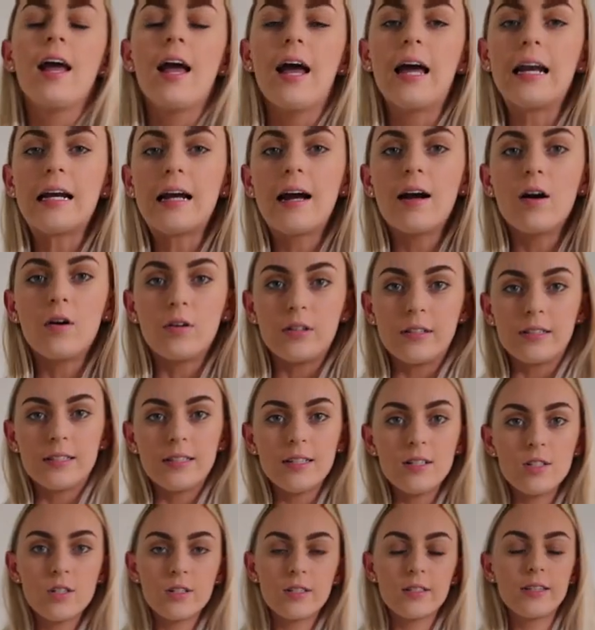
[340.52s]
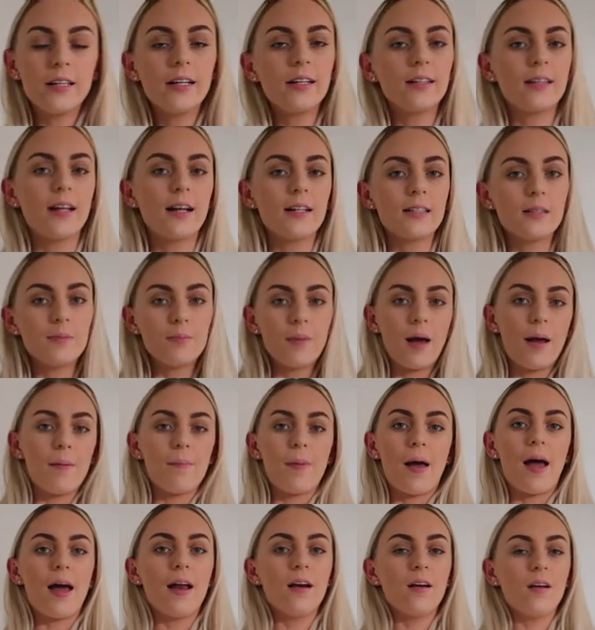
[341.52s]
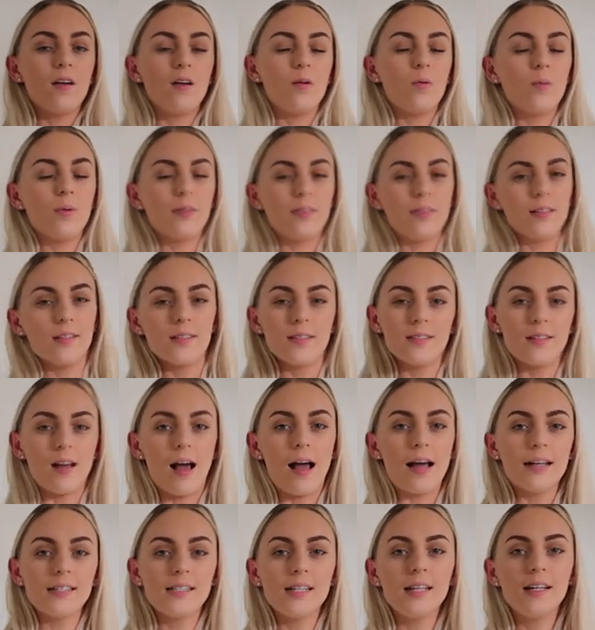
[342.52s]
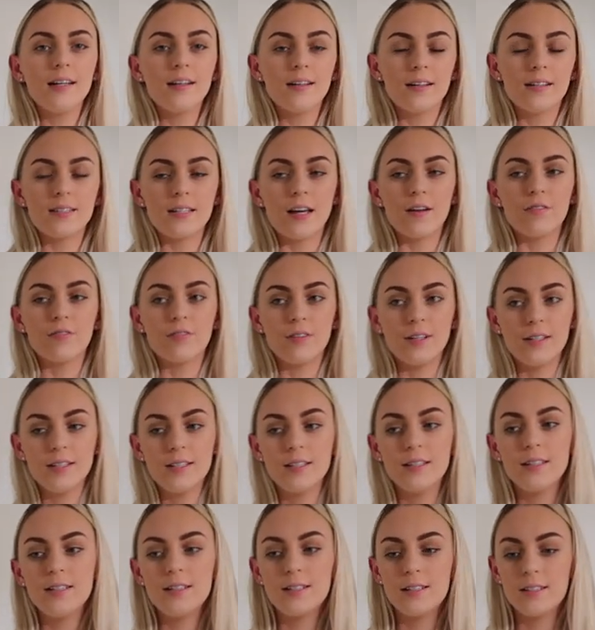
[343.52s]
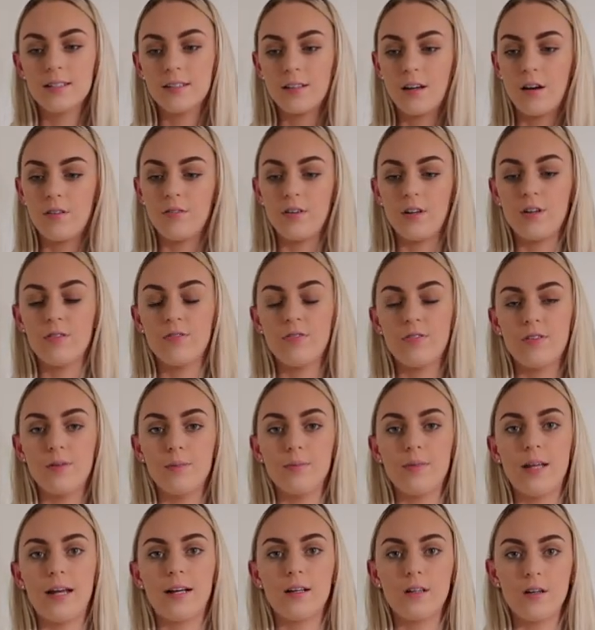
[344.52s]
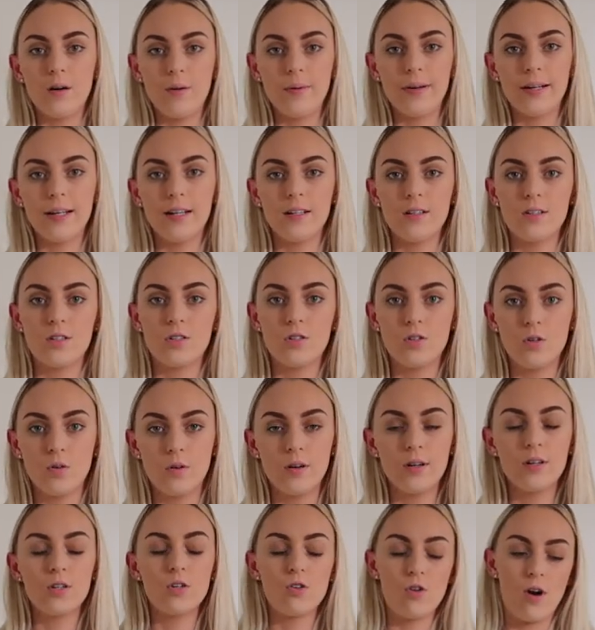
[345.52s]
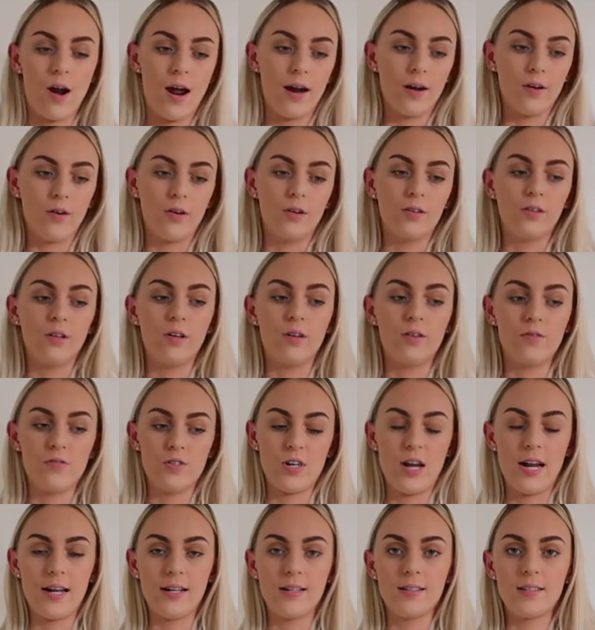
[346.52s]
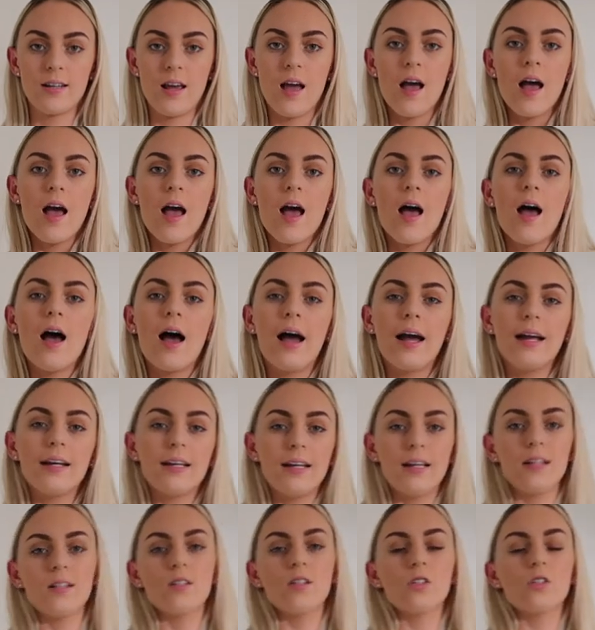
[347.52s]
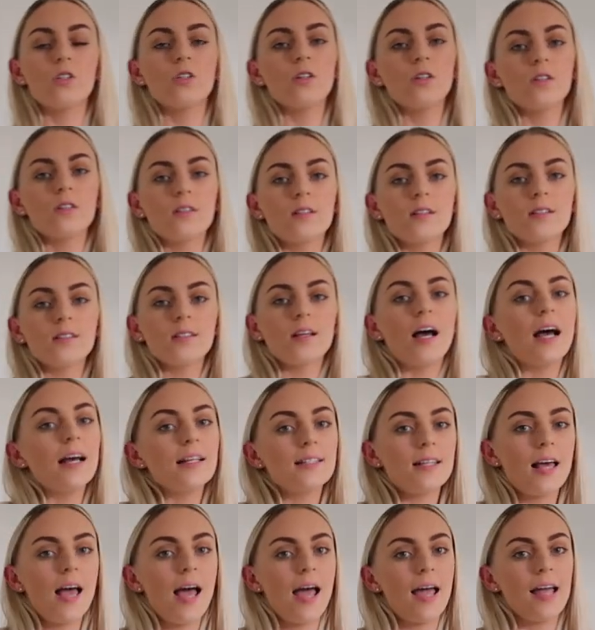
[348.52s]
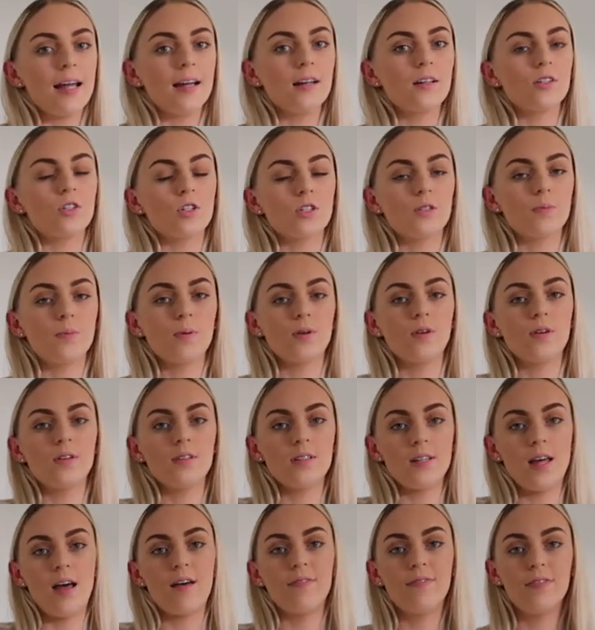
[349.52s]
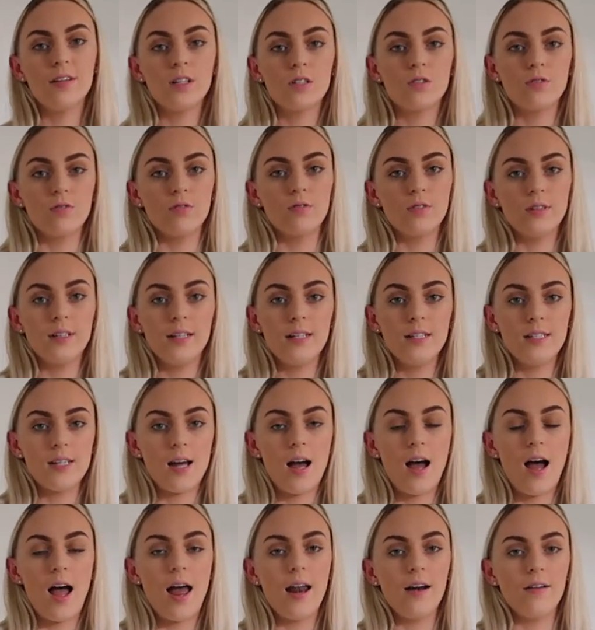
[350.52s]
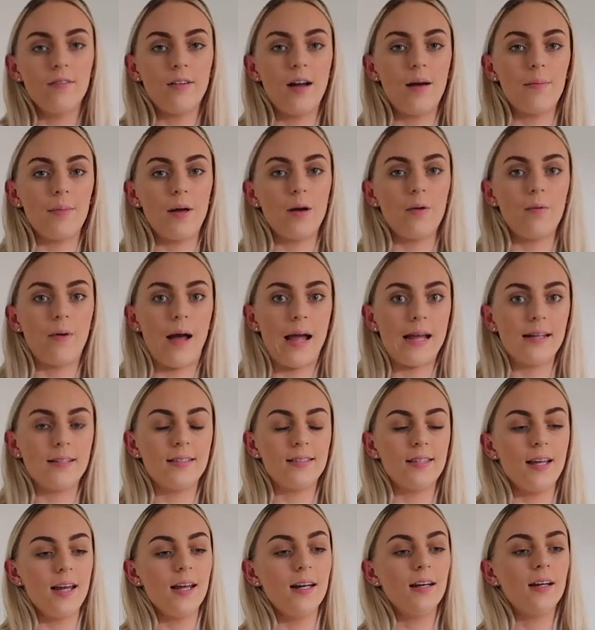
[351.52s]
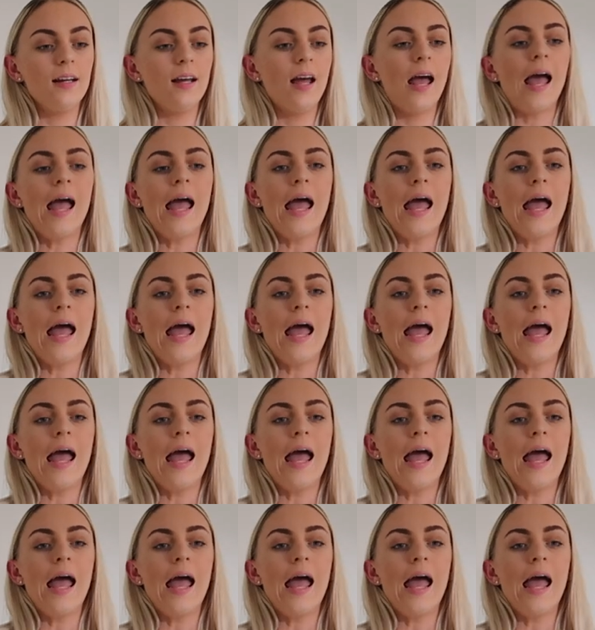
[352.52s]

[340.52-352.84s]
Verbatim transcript: and I honestly just think that's my bad with the sizing because I've recently discovered from like going in store and trying on a lot of jeans I need to choose a size 8 just because that fits really tight around my waist then